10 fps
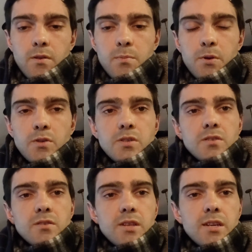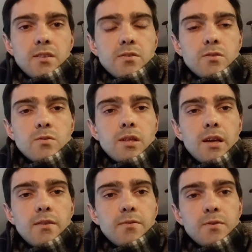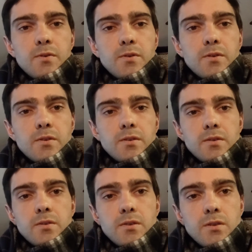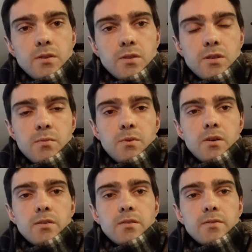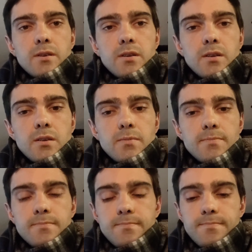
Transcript: the person that can do that for someone um